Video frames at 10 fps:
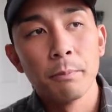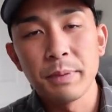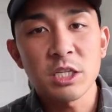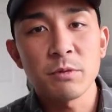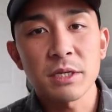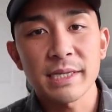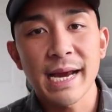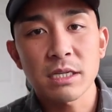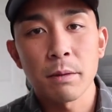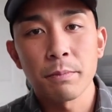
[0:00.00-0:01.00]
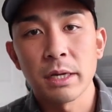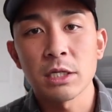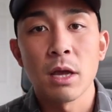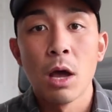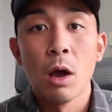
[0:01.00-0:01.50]
B2B SaaS
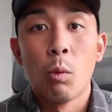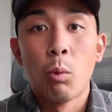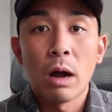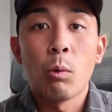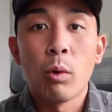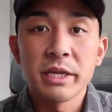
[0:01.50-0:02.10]
companies, what